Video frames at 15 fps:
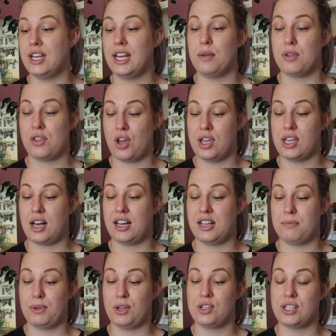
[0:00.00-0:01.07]
knit with her
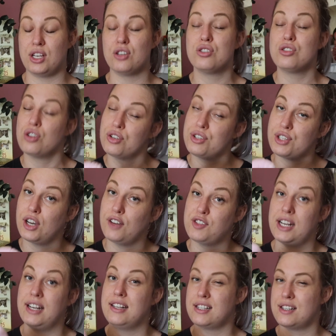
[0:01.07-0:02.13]
yarn because it is so soft
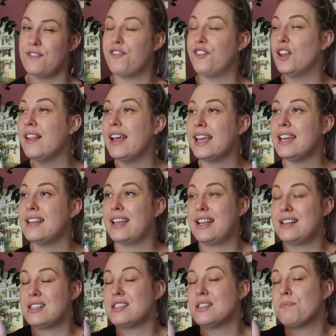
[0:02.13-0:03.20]
and it doesn't feel like it, like
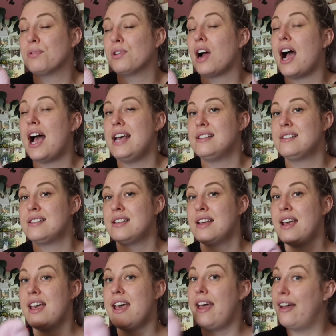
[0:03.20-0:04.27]
it's a surprise
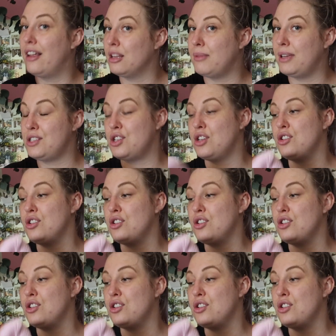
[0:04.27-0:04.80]
element.